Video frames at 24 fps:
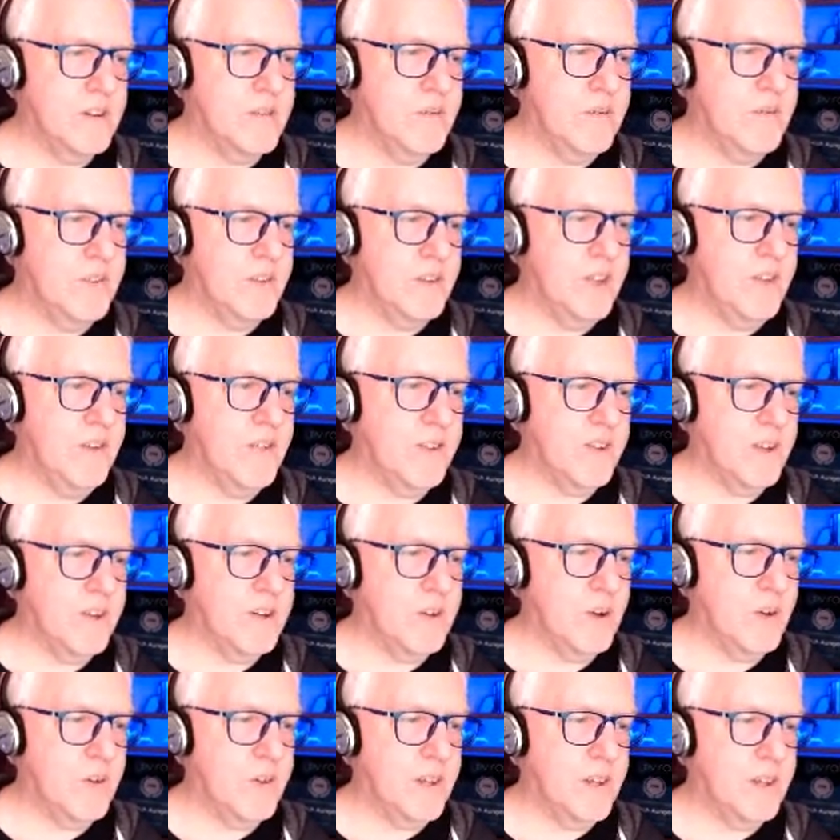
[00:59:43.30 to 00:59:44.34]
Steve said,
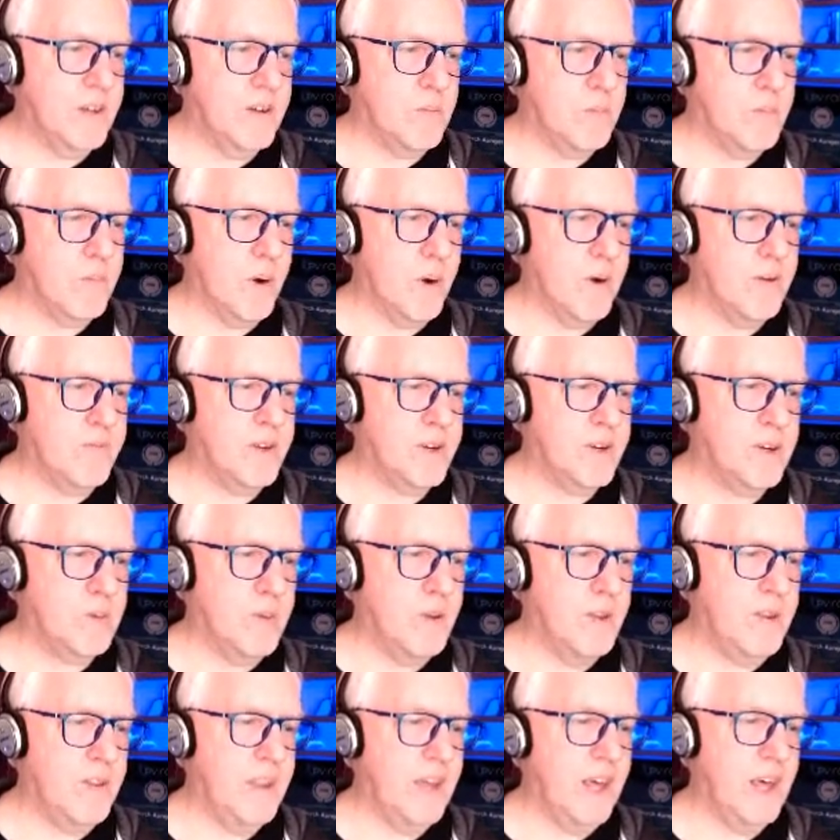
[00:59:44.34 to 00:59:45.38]
don't let perfect
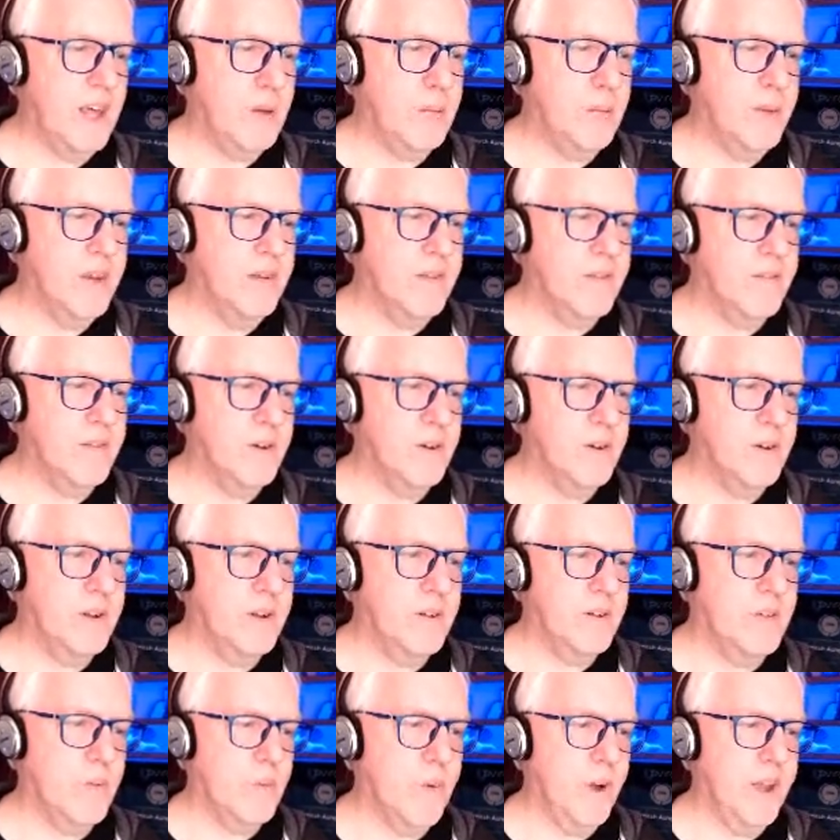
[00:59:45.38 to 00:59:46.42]
be the enemy of
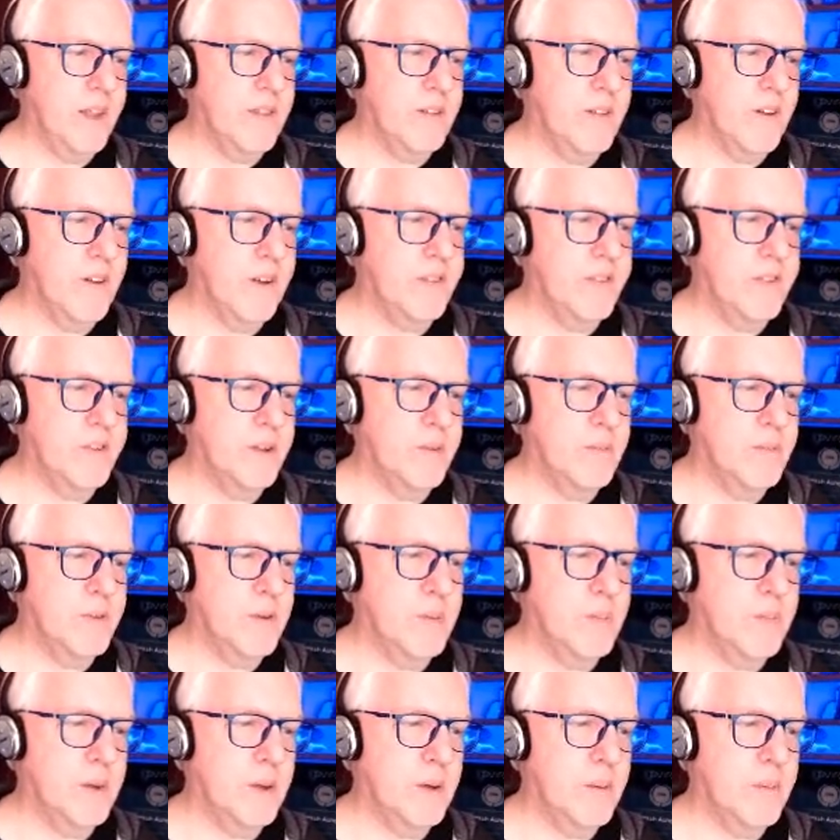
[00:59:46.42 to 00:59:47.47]
good. Weight loss seems
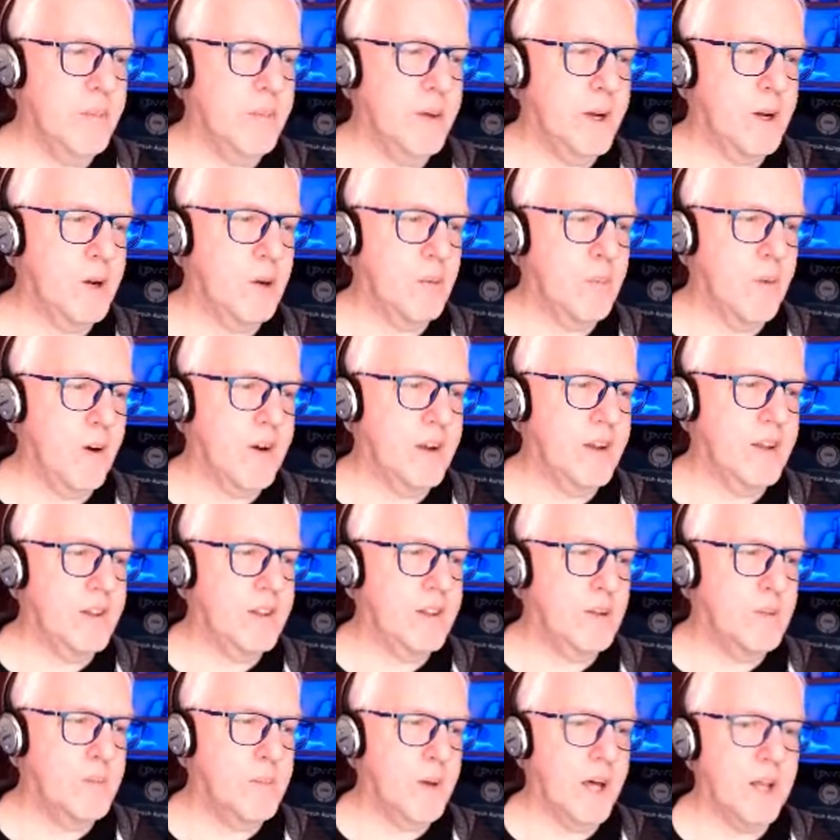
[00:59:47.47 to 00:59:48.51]
to be a bigger market
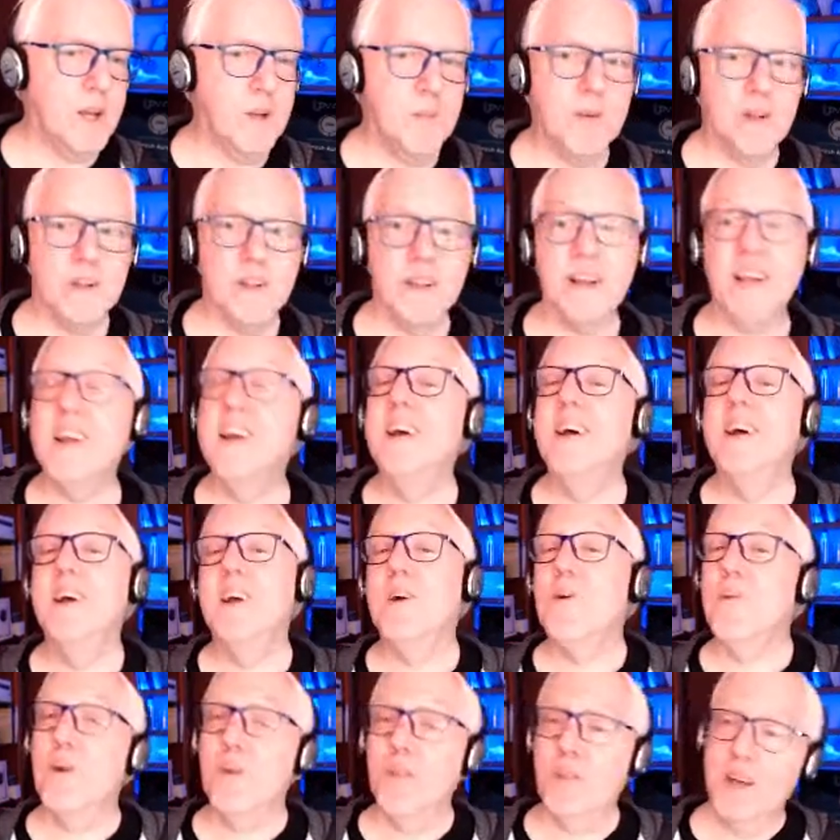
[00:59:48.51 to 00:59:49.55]
than bodybuilding.
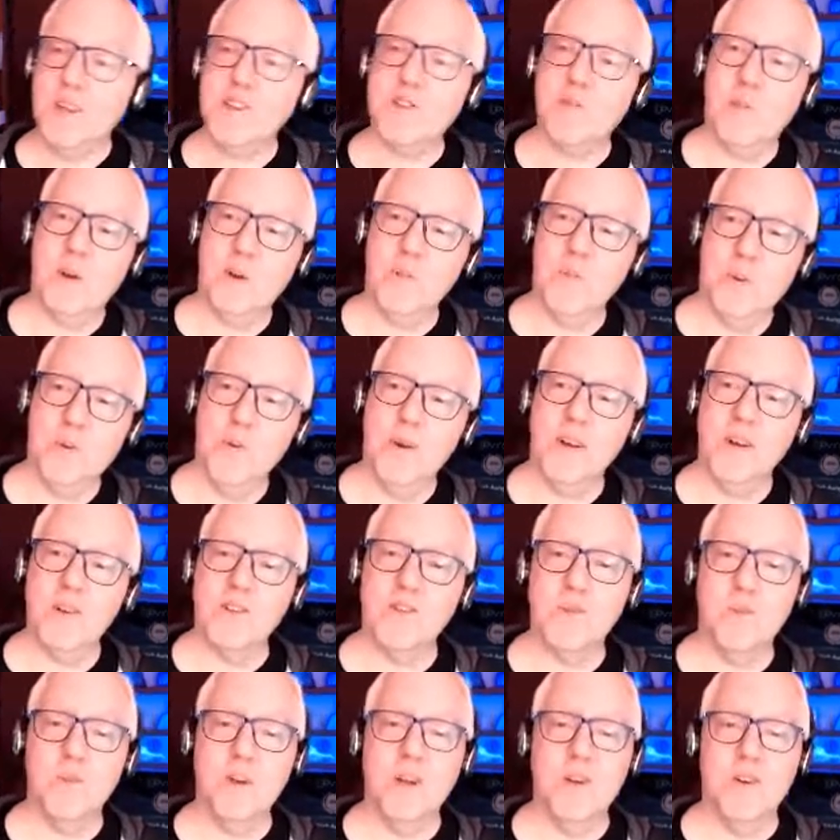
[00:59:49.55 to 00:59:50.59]
Well, that's my point,
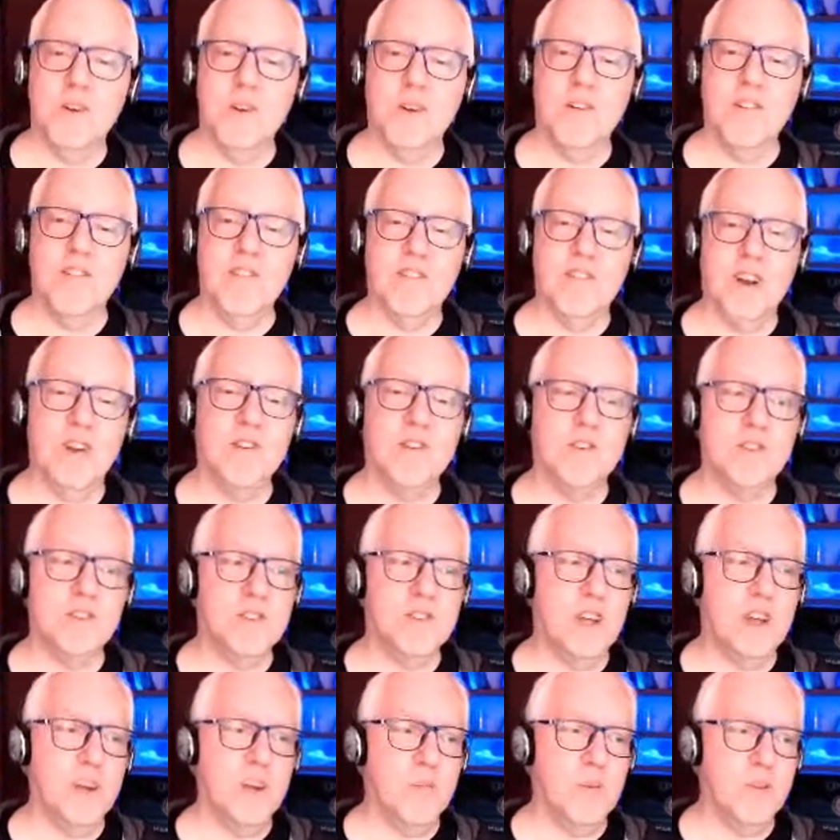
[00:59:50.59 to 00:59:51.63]
is we don't even
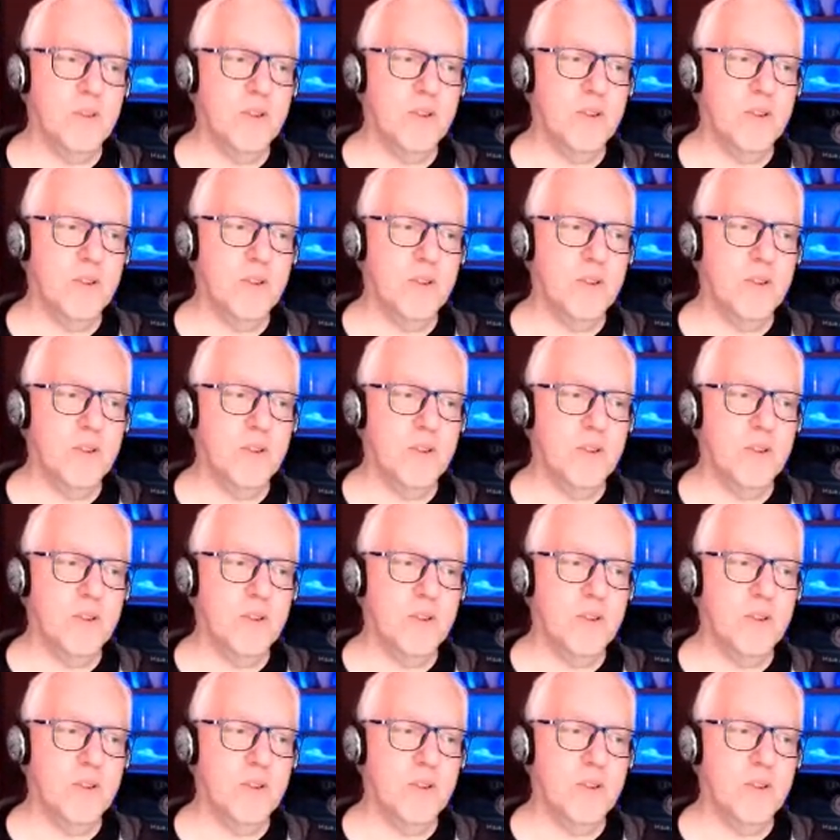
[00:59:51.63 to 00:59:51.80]
understand what